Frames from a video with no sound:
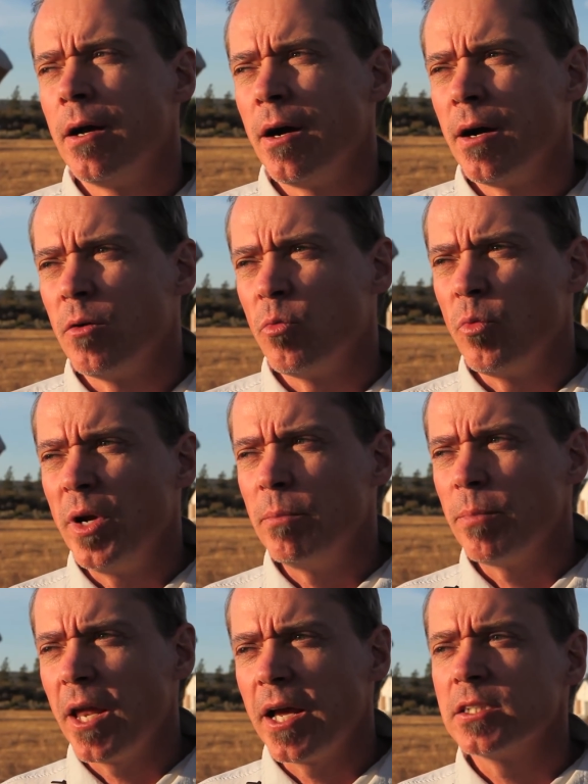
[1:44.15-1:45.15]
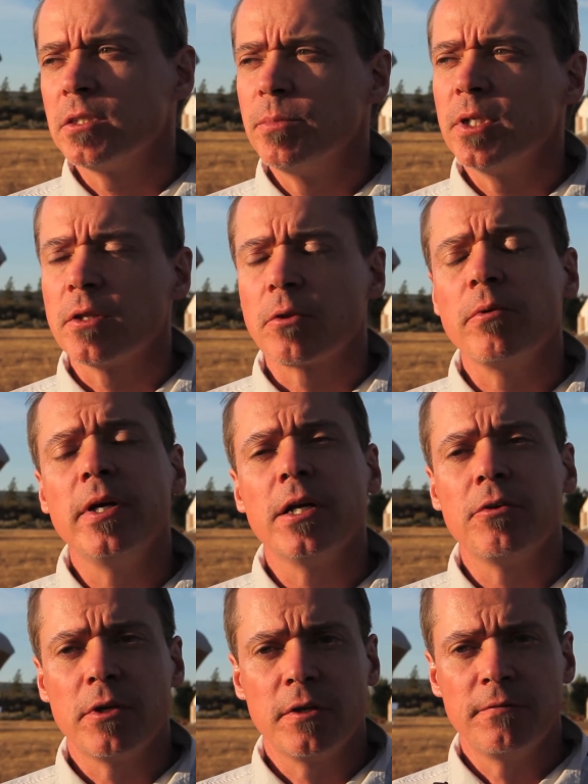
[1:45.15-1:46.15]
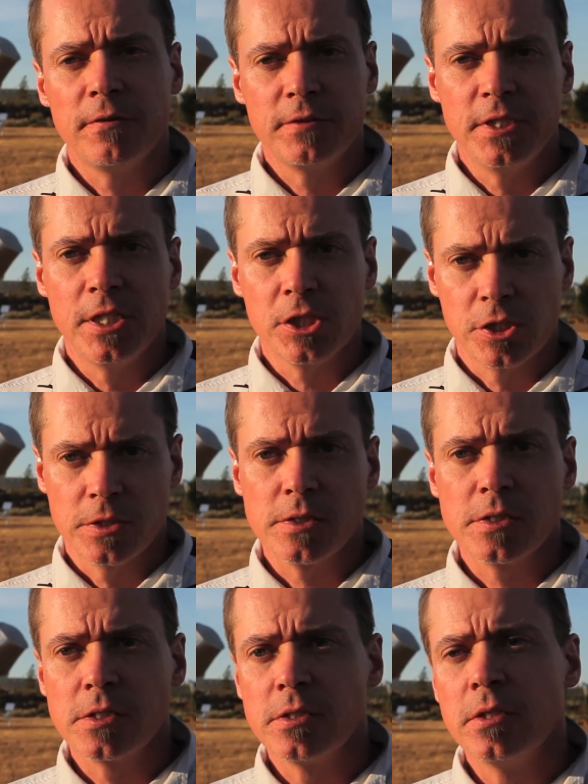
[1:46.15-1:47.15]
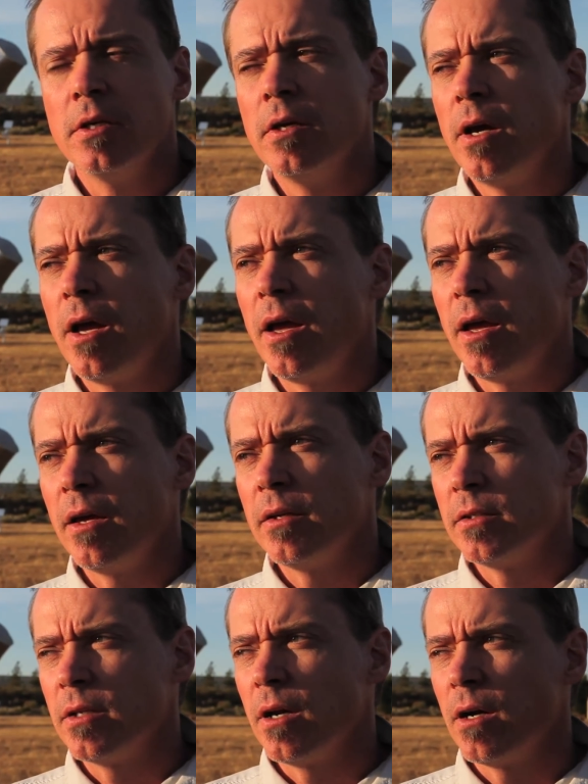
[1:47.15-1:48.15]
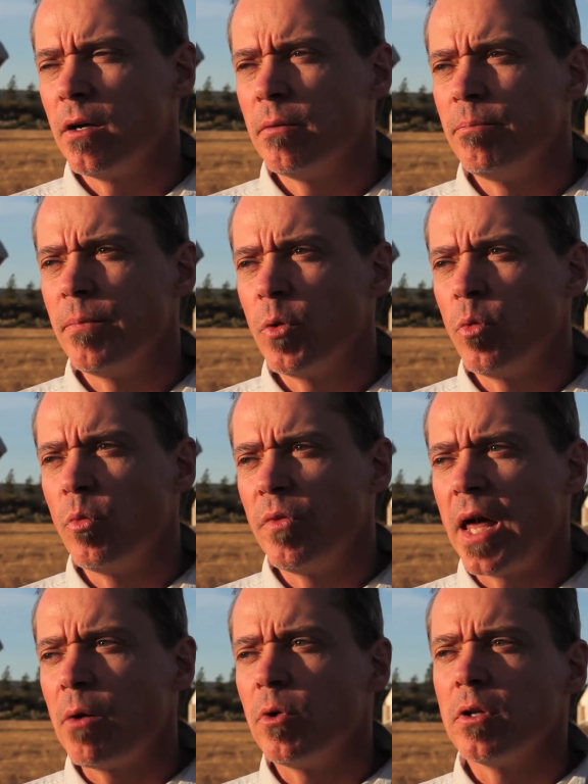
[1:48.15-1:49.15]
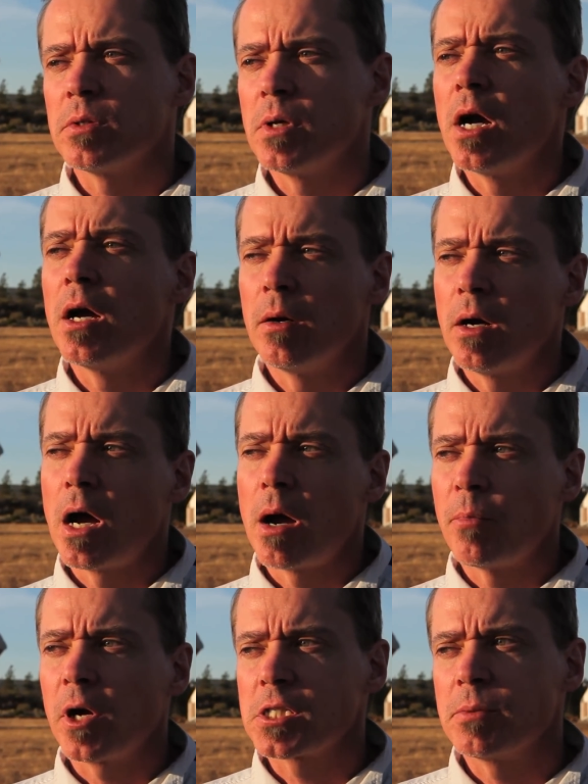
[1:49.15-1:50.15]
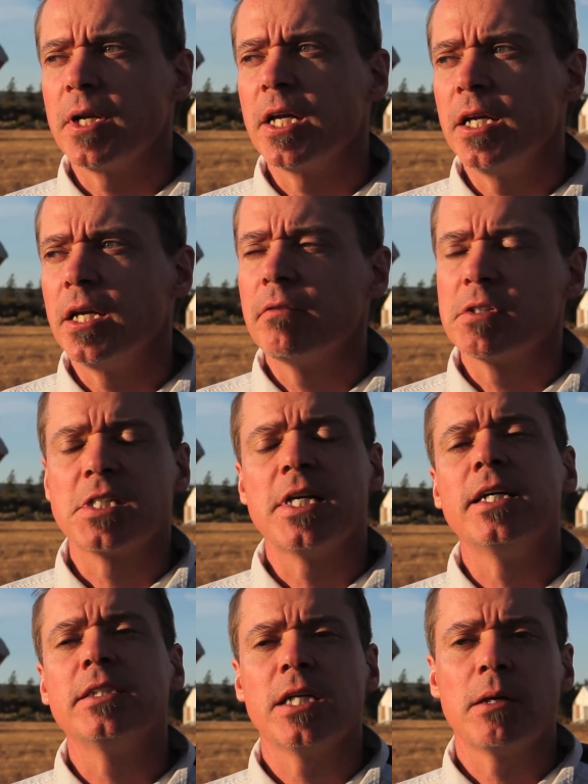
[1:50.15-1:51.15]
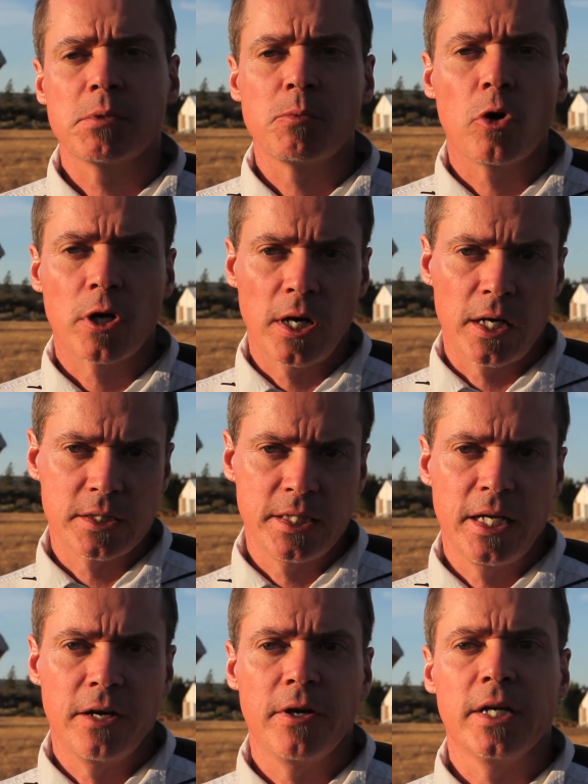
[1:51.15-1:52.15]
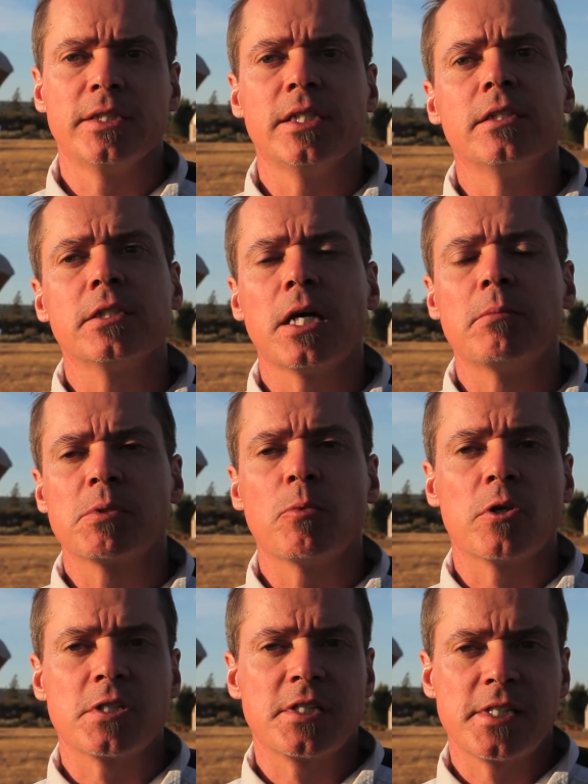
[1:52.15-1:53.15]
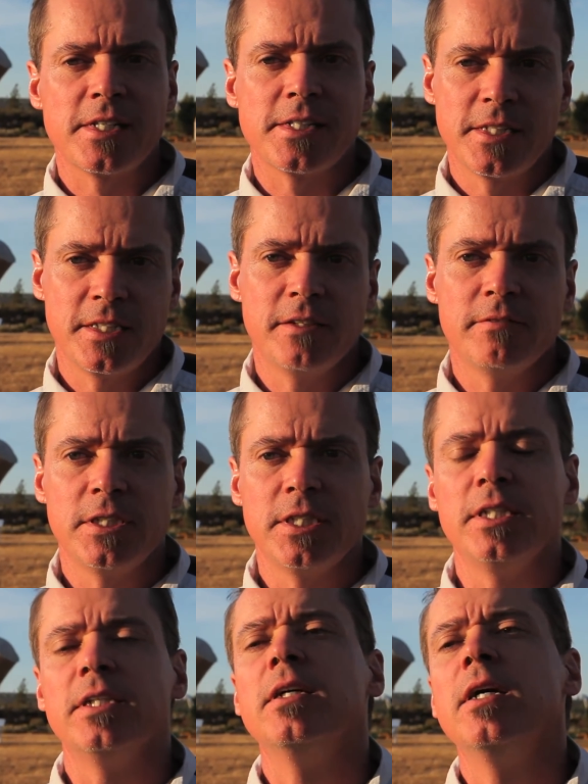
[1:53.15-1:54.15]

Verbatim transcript: Uh, we plan to build 350 dishes, and uh, that will approximately give us 10 times more collecting area, 10 times more sensitivity